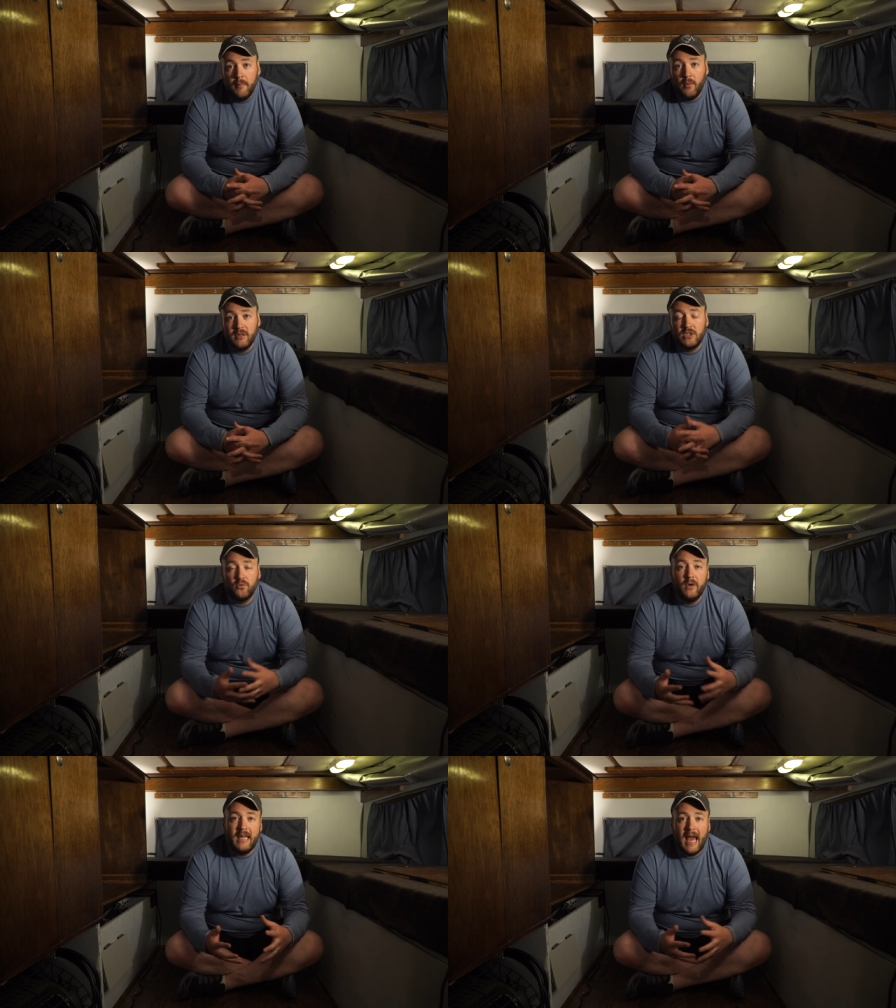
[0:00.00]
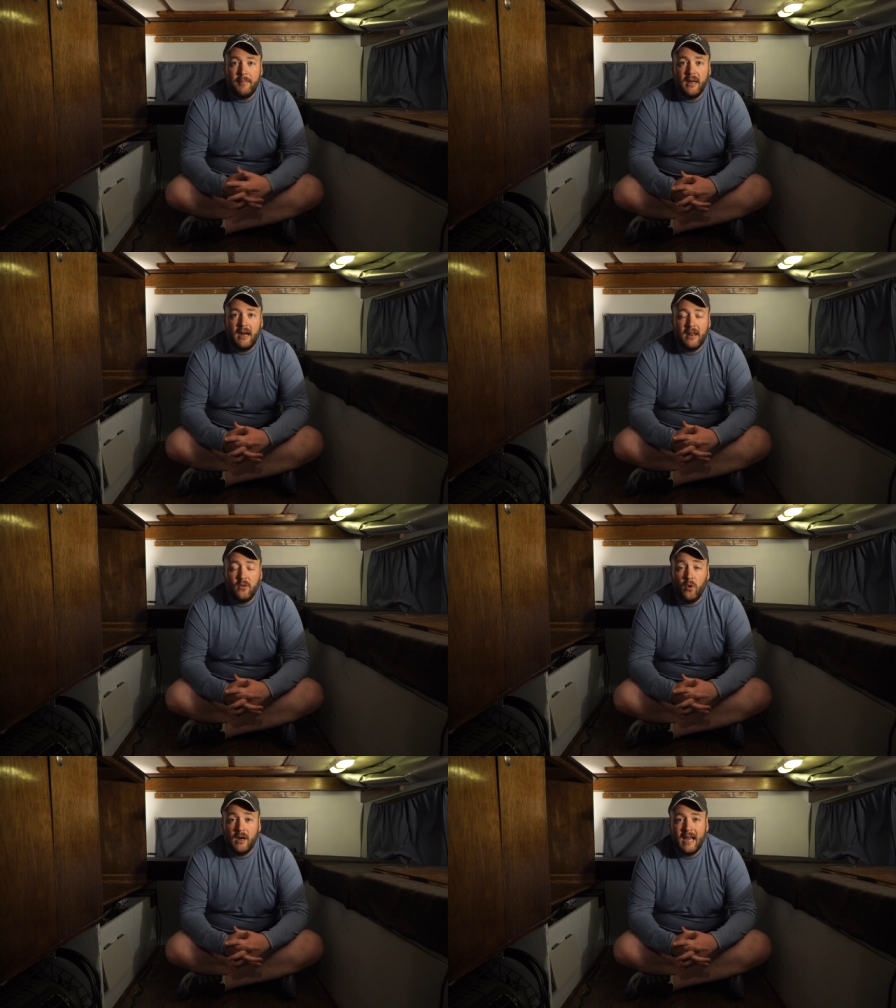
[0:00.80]
but we're just recapping a lot of
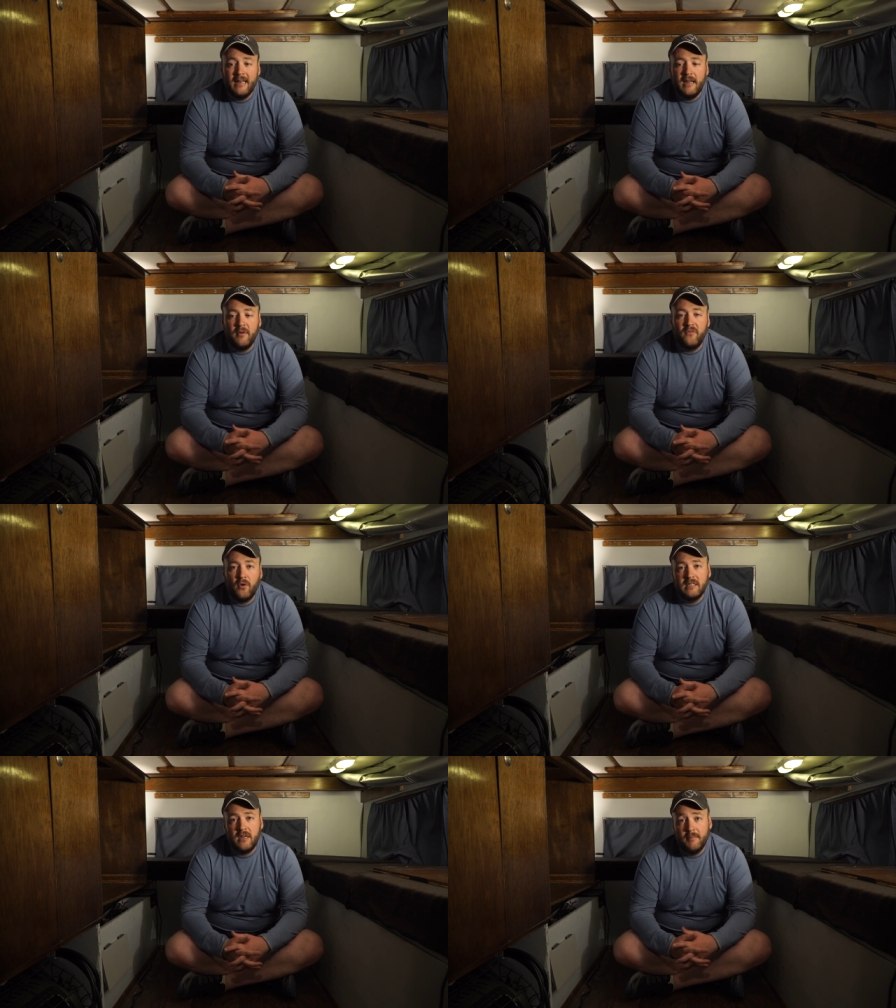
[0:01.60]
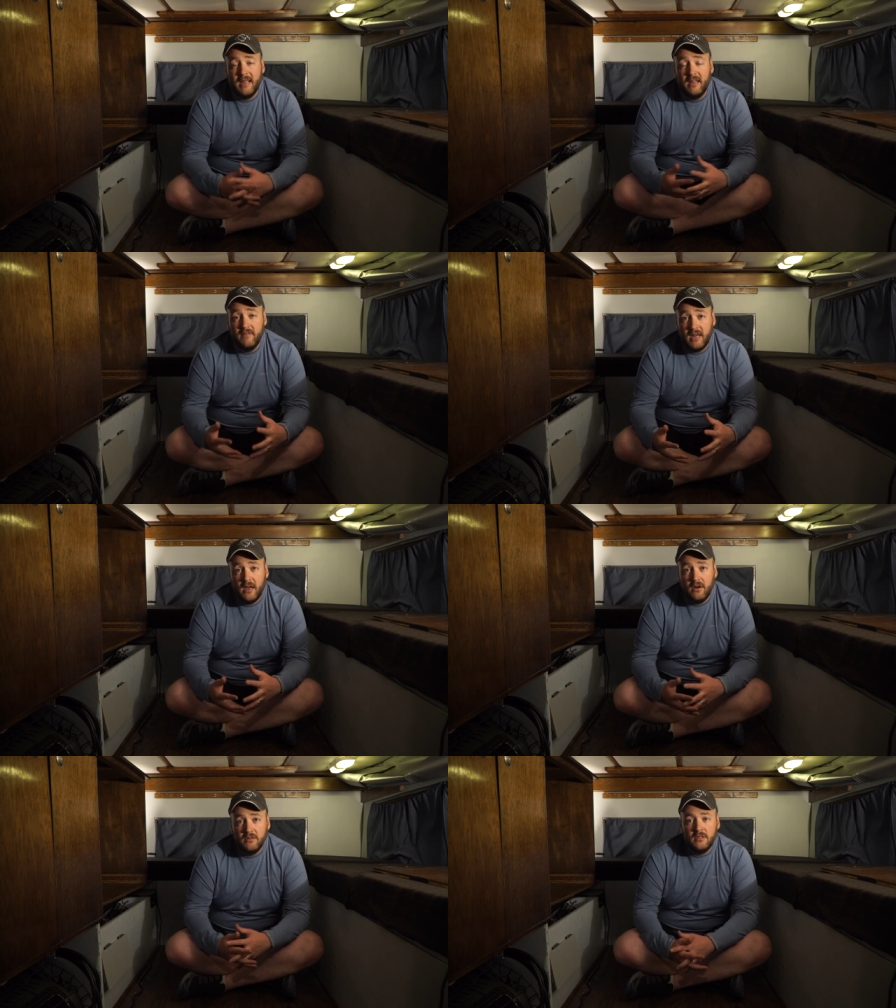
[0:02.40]
the work I did before I started making
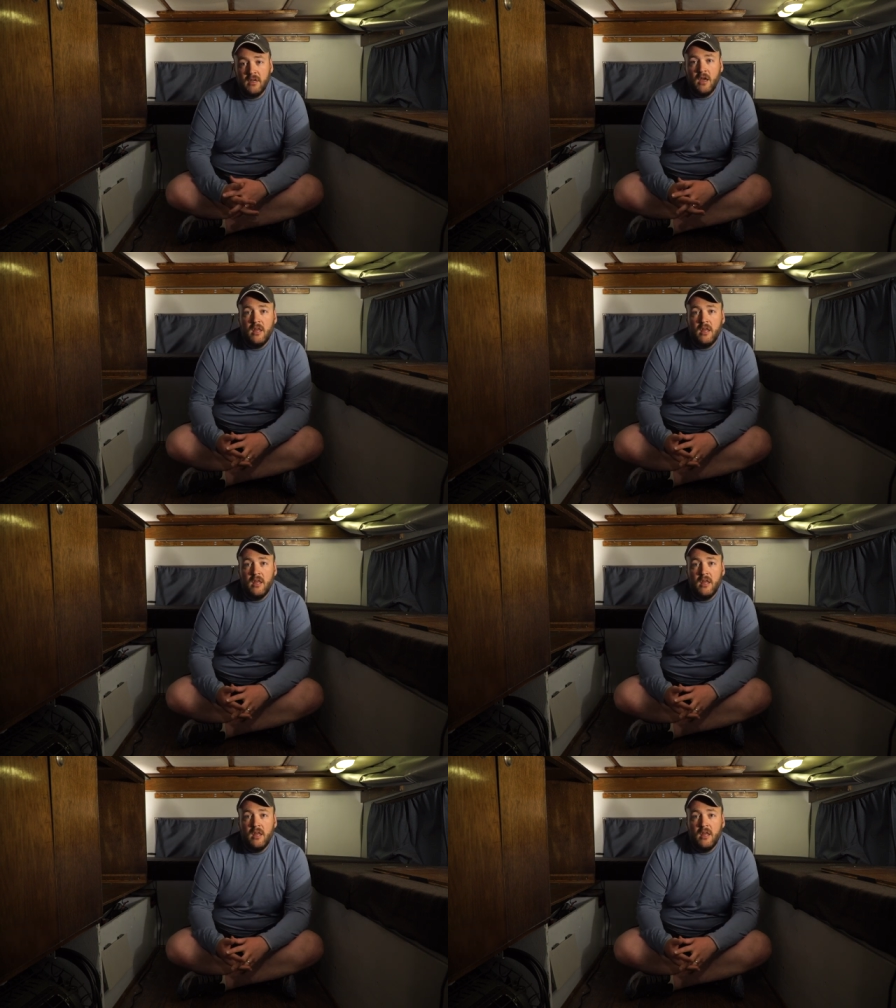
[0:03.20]
videos.